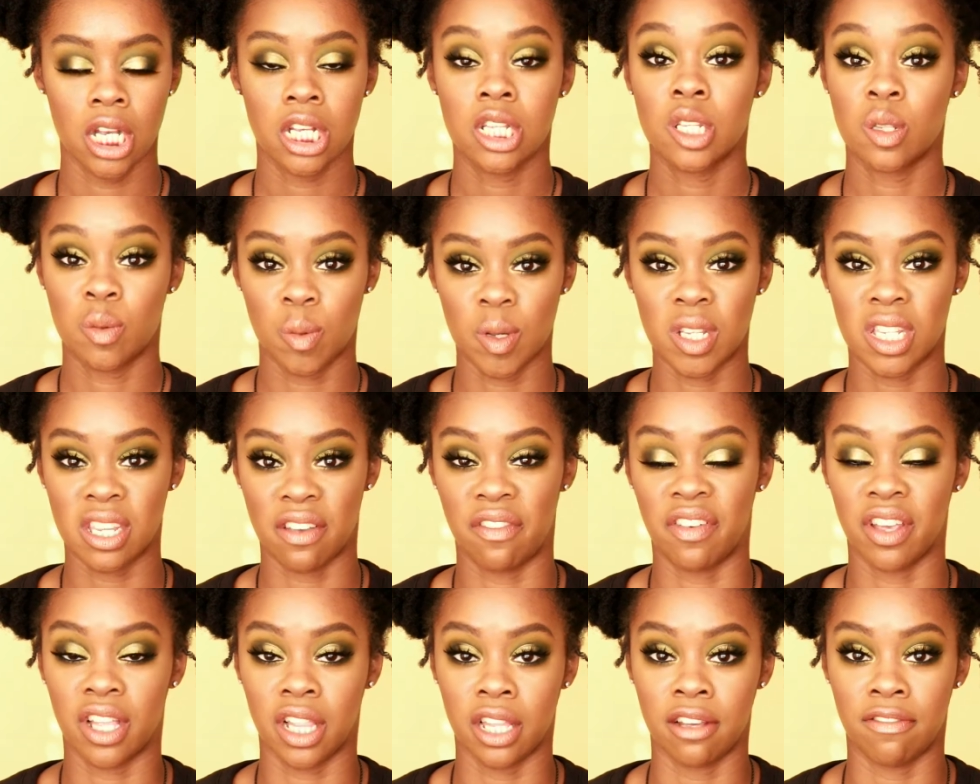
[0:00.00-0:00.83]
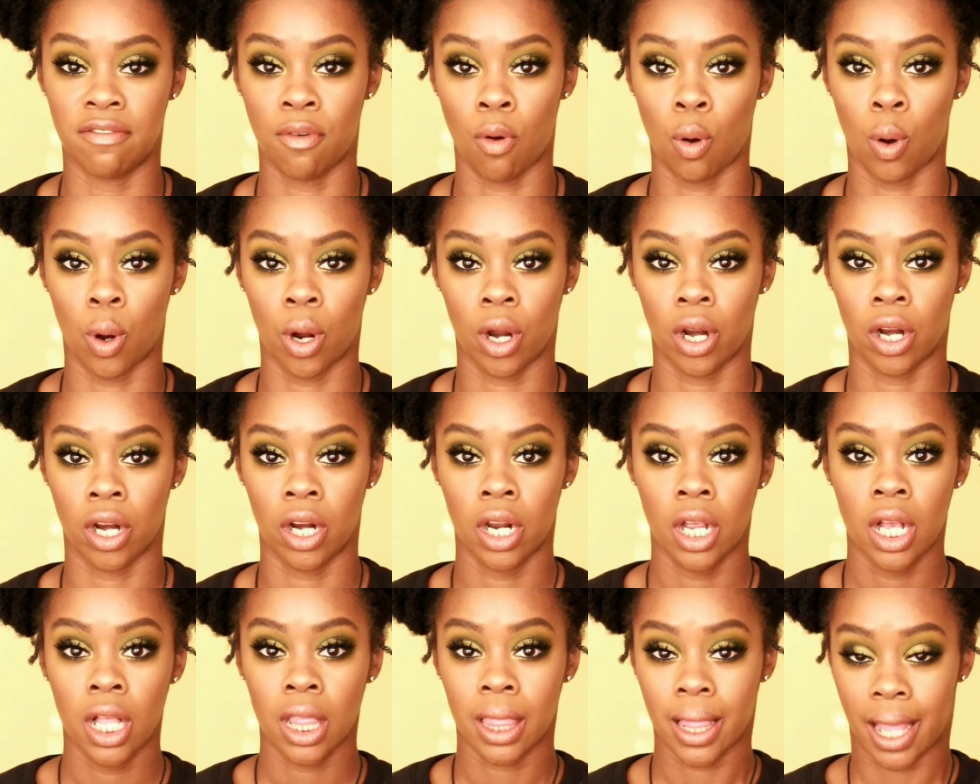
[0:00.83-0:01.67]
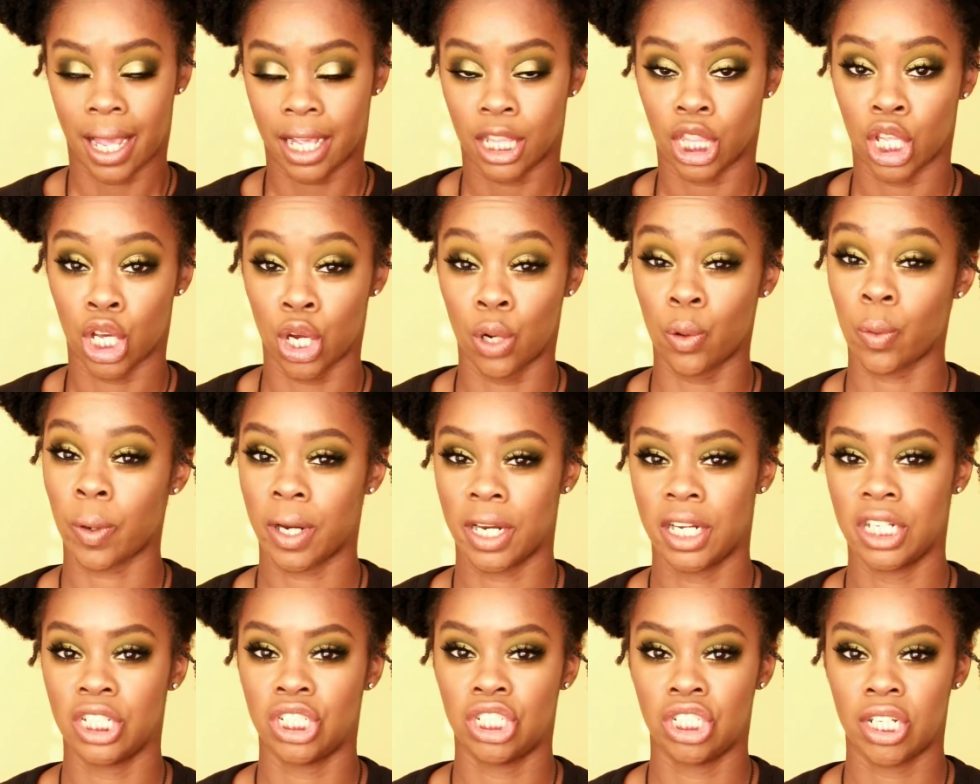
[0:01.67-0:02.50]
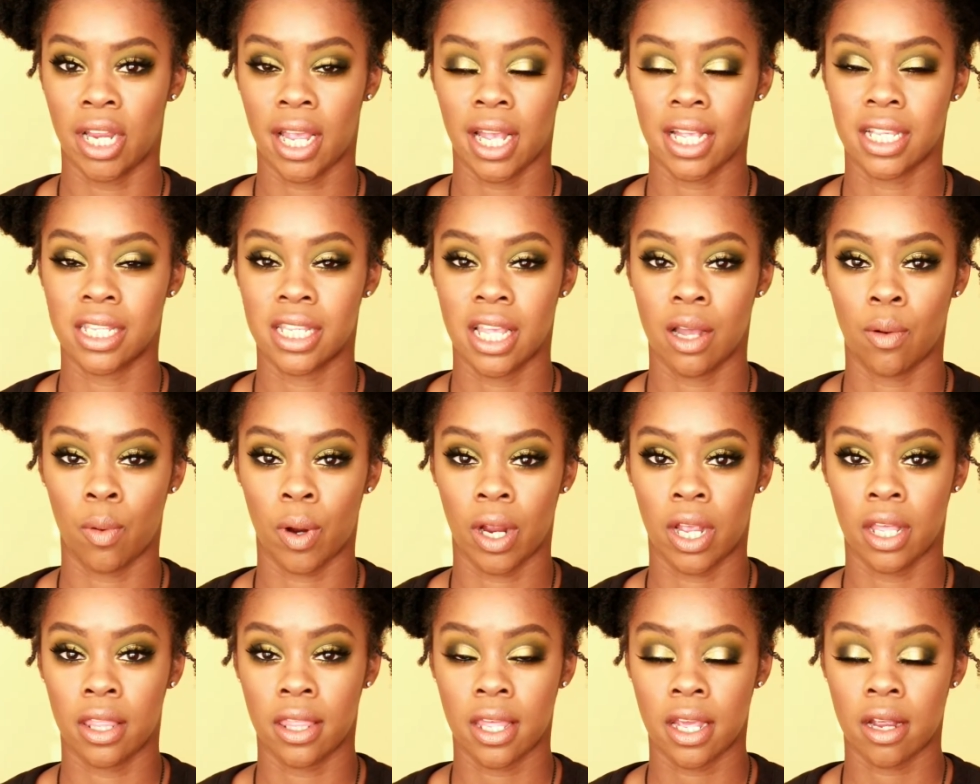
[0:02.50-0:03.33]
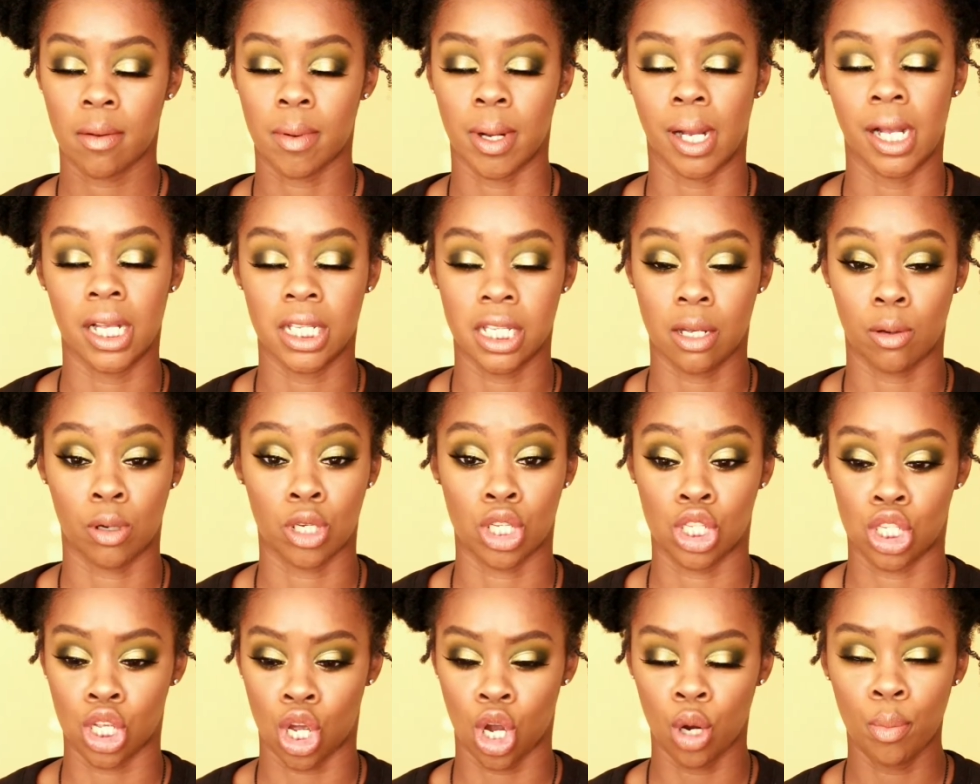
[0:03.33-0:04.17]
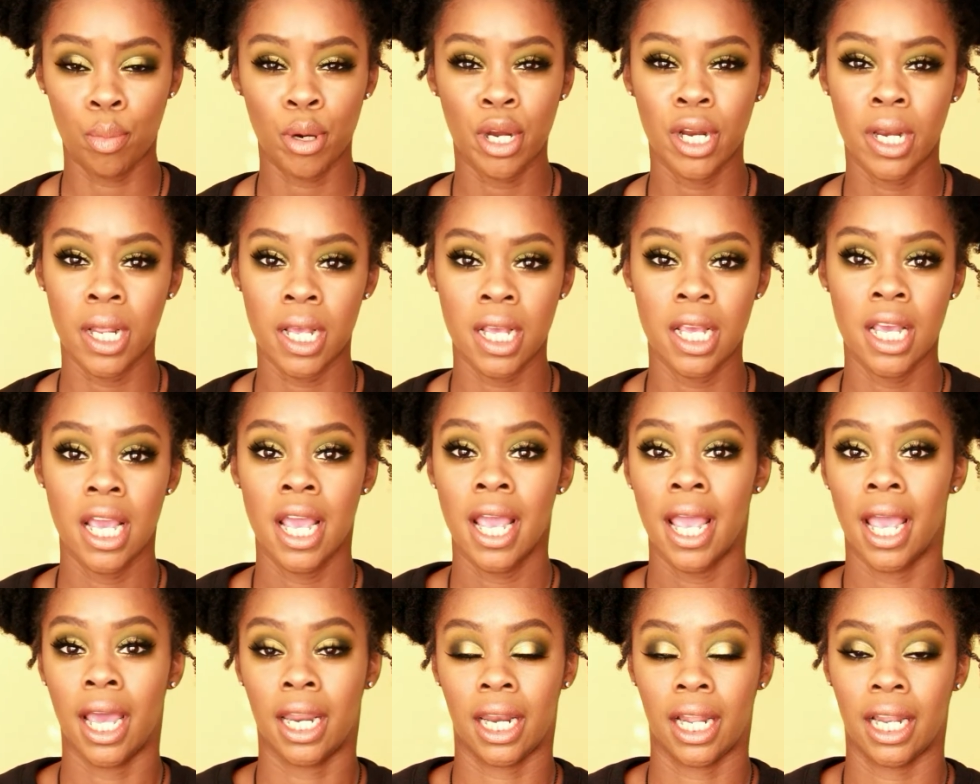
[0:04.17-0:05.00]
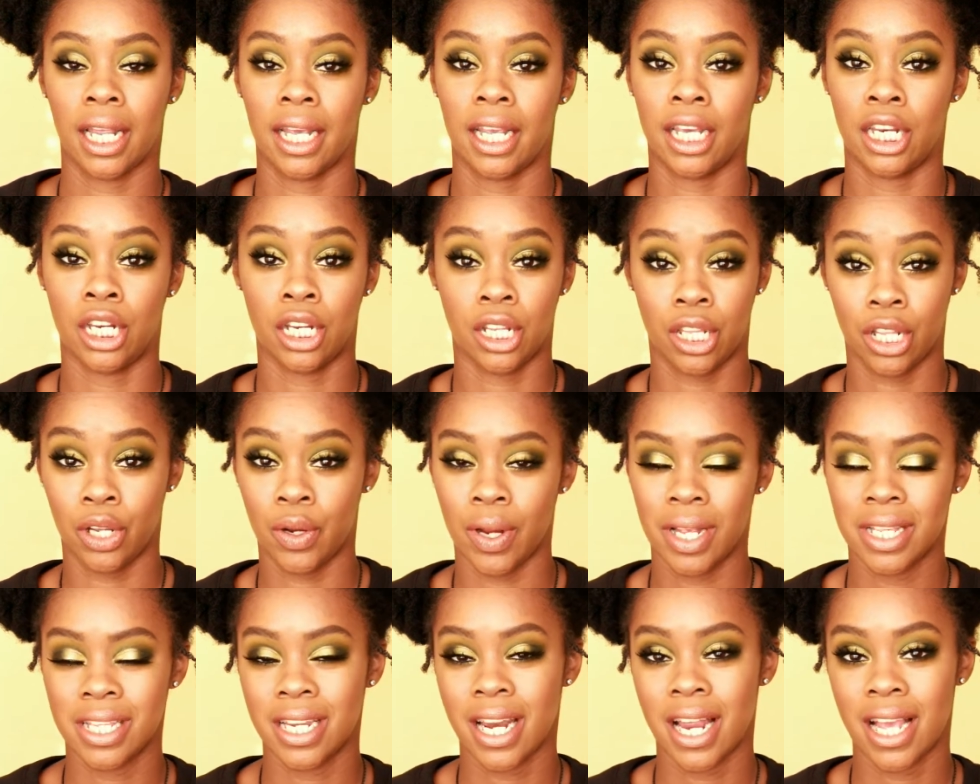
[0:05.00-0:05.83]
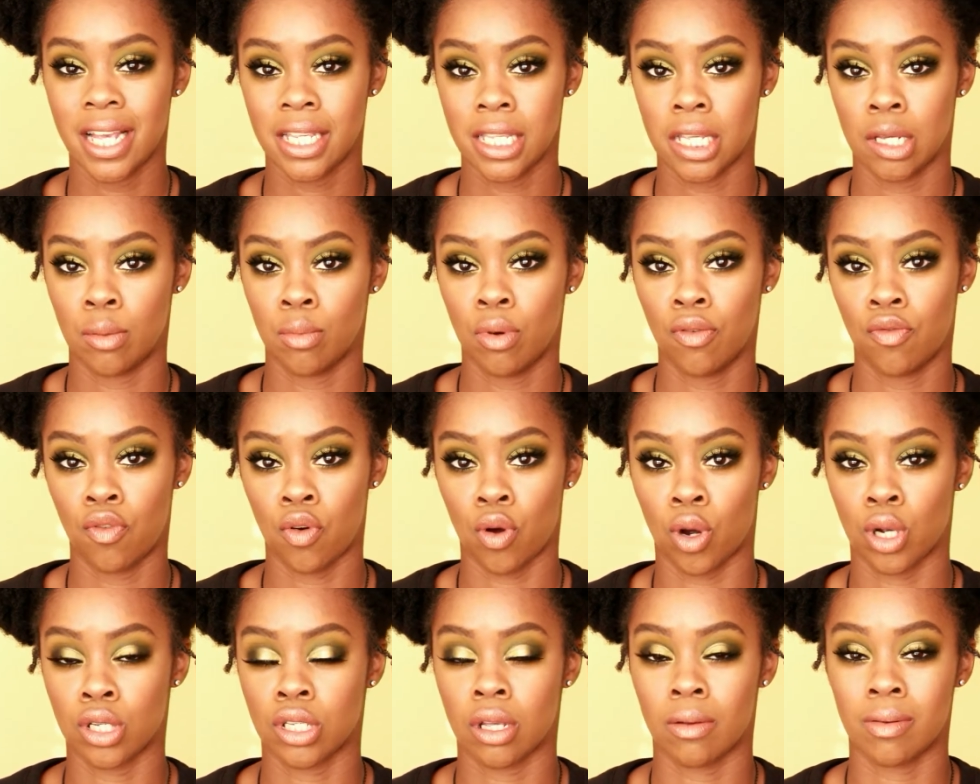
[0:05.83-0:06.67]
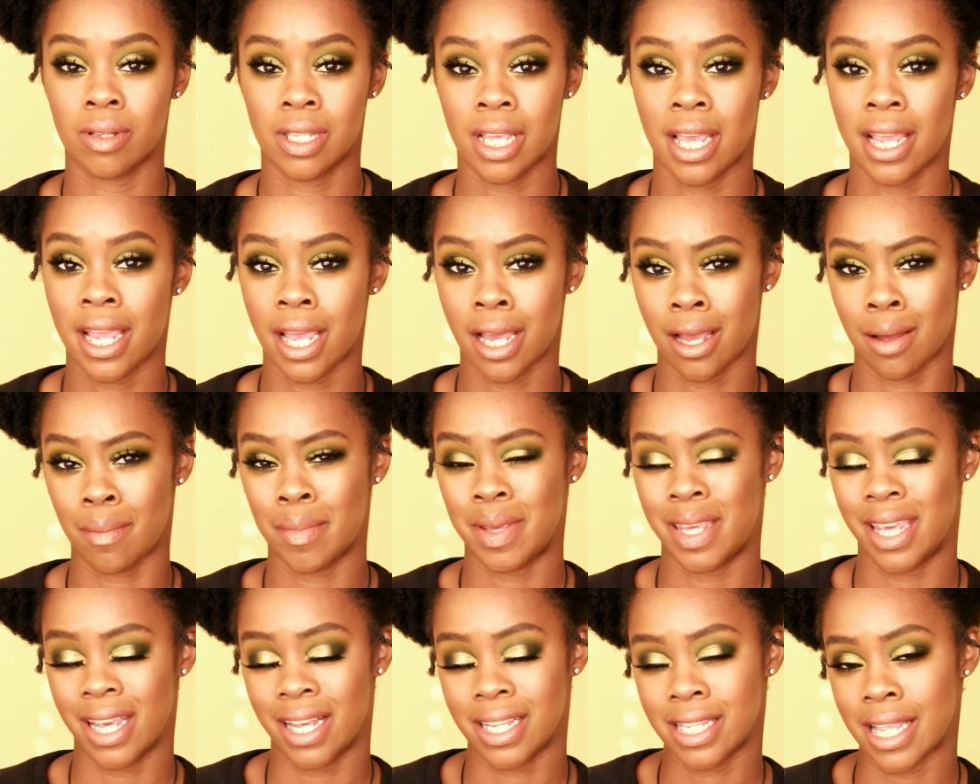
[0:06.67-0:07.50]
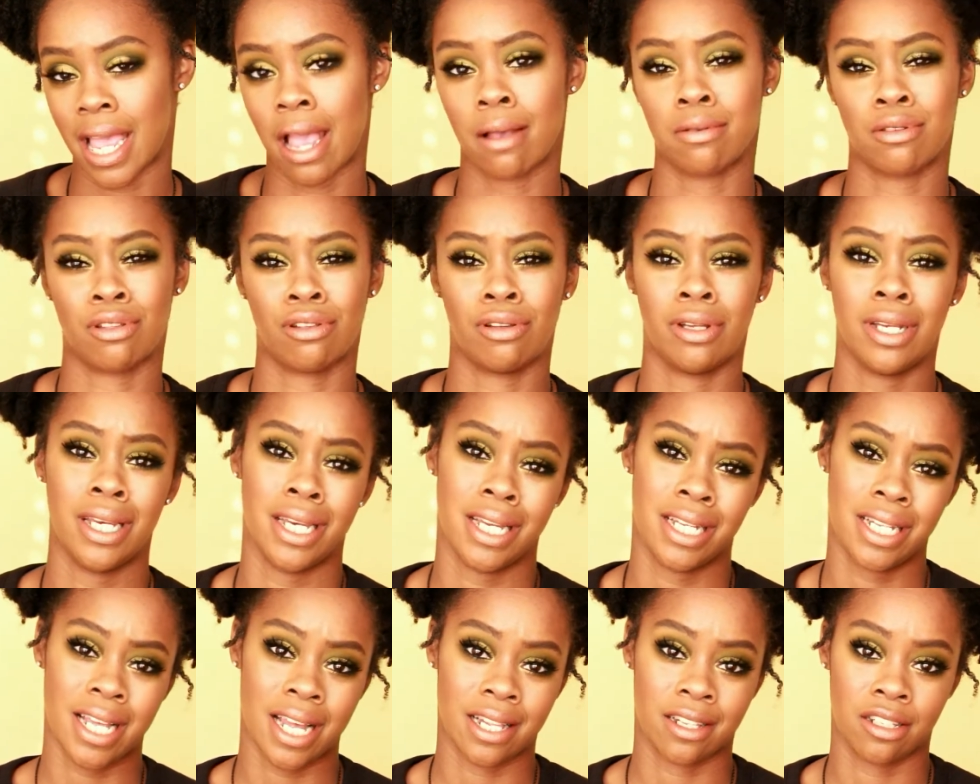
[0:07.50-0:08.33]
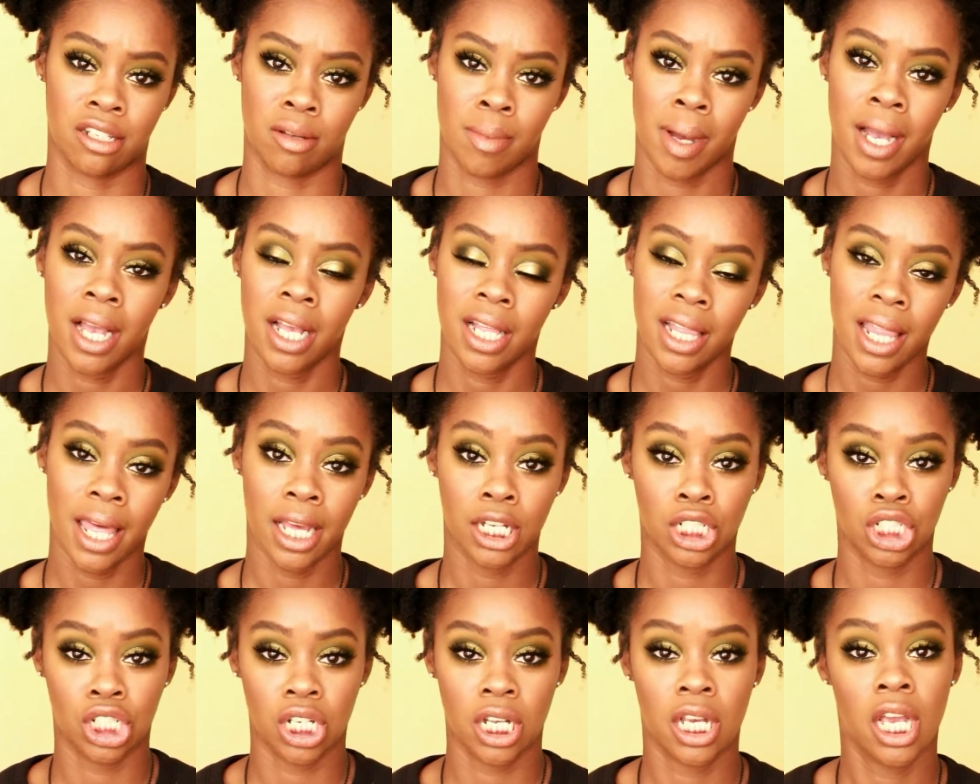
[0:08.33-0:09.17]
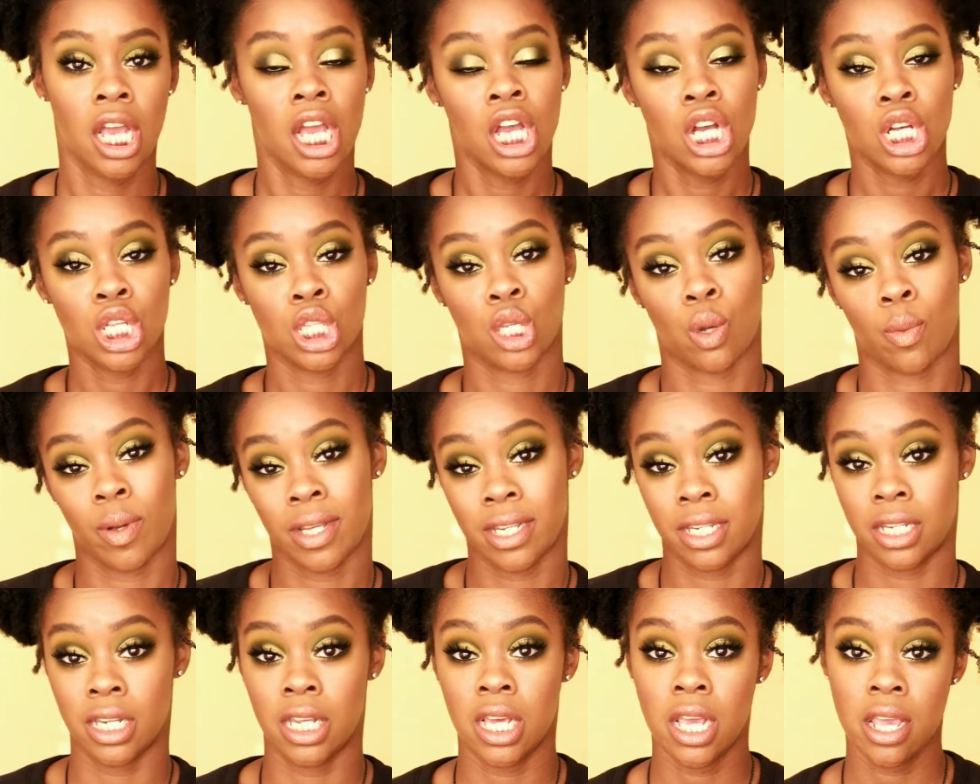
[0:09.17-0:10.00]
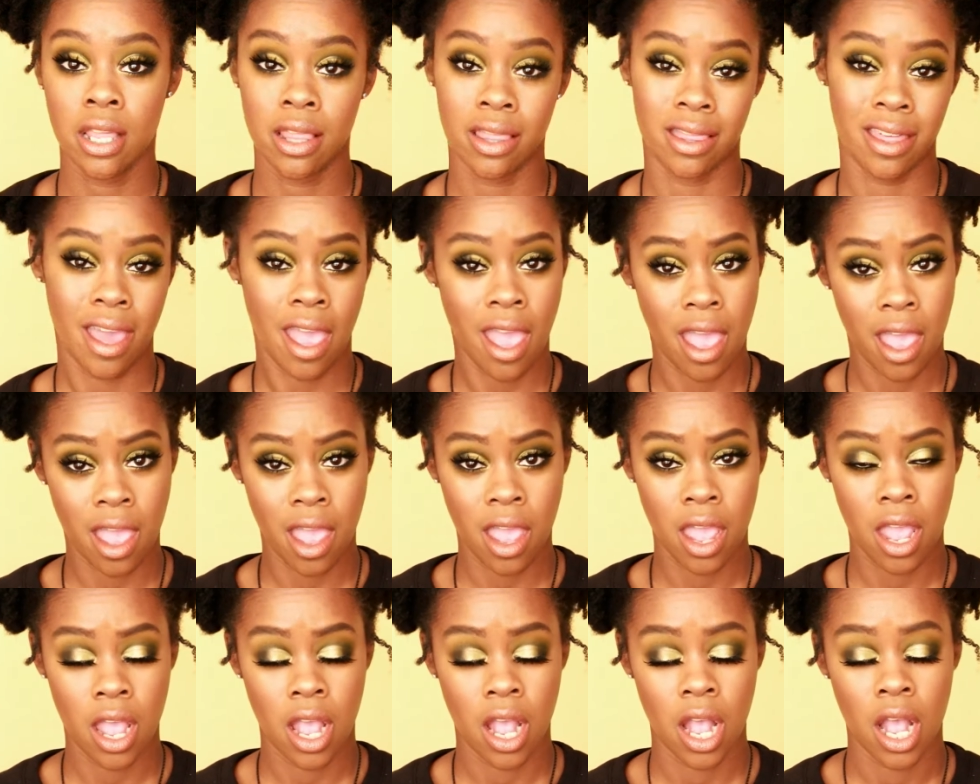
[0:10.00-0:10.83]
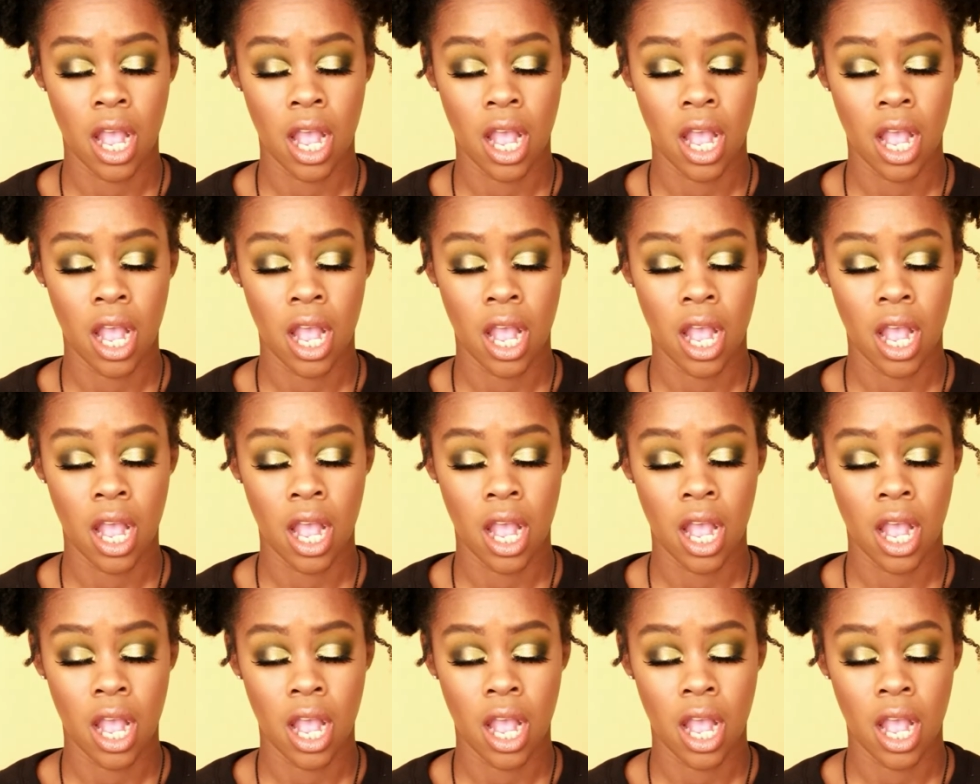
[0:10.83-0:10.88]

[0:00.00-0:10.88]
specifically for like the green shades that were in there because they were so pretty and I like many of the greens that I had seen before. So I was like, yes, absolutely need to add this to my collection. So we did that,